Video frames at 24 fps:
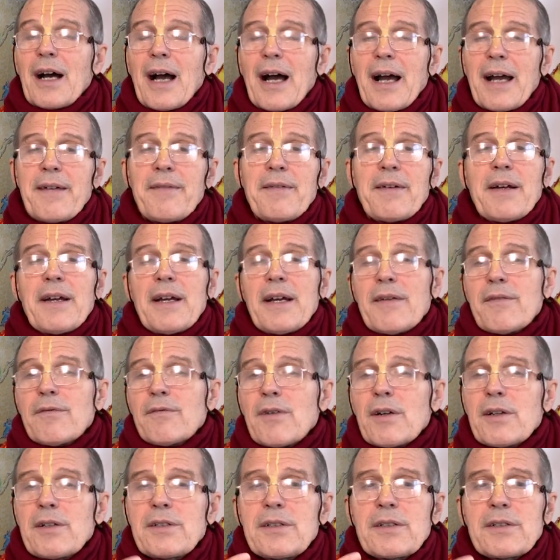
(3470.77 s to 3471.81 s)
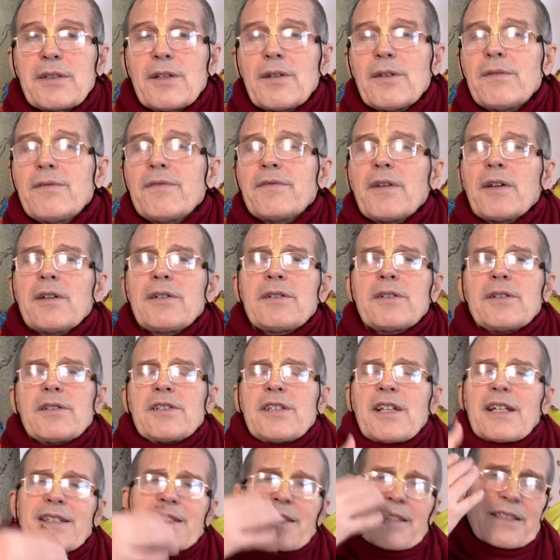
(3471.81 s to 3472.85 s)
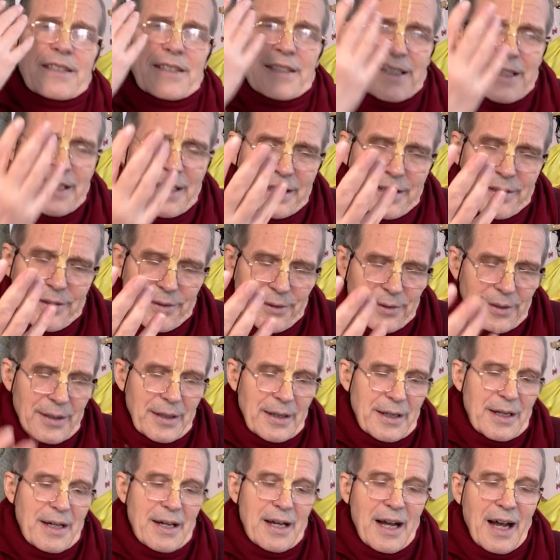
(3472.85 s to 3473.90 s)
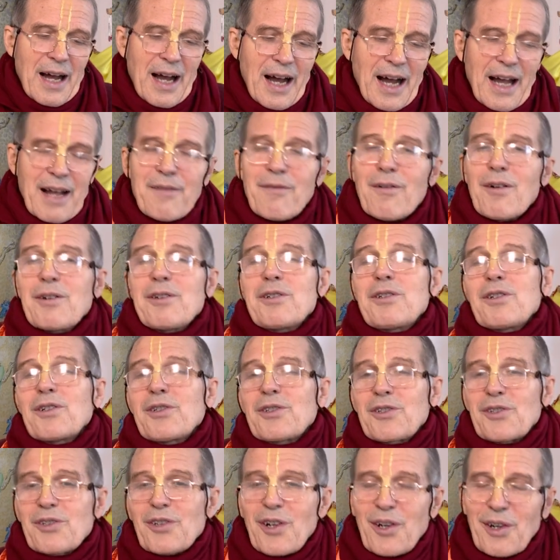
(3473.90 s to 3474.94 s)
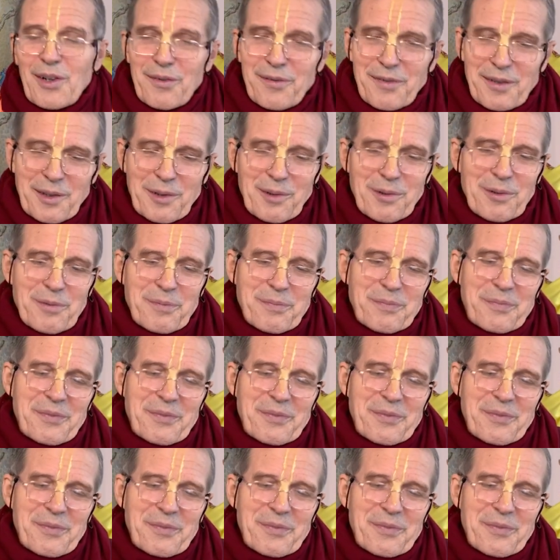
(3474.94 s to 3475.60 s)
I don't want to just see you, I want to serve you.